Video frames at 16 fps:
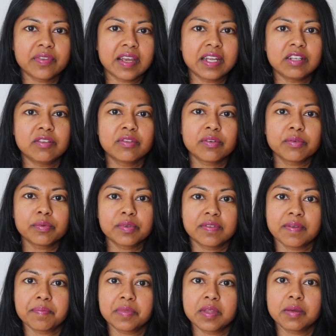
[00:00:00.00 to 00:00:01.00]
I knew there was
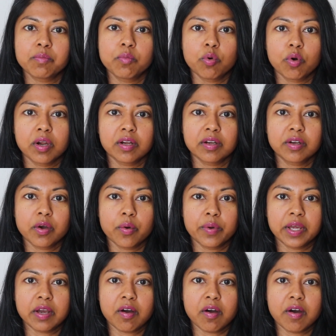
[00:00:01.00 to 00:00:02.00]
something more
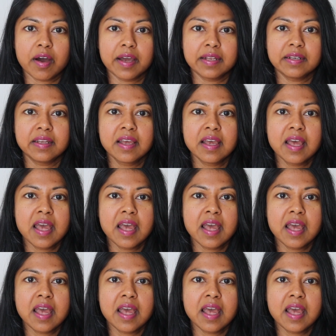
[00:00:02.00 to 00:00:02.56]
going on.